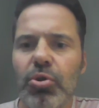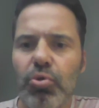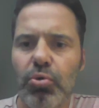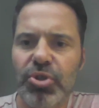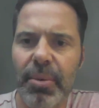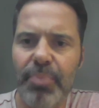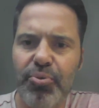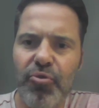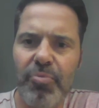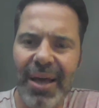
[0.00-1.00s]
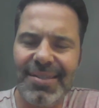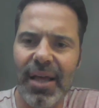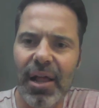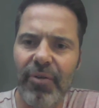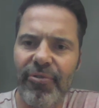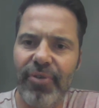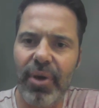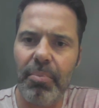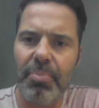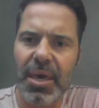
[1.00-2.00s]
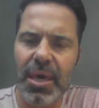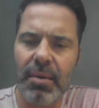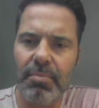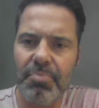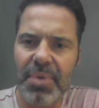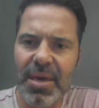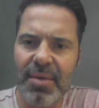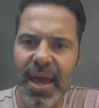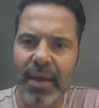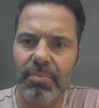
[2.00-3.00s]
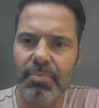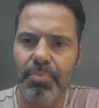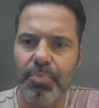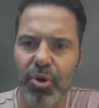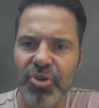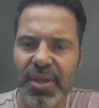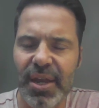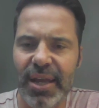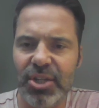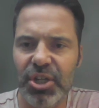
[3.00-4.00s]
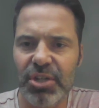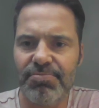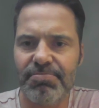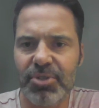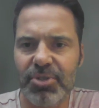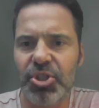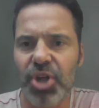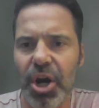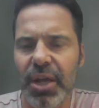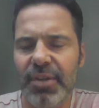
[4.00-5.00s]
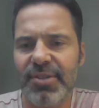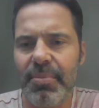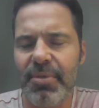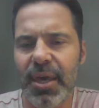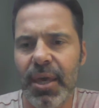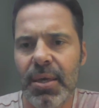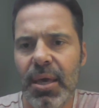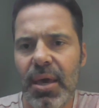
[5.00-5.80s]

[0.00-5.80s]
prove myself, being that person that actually started something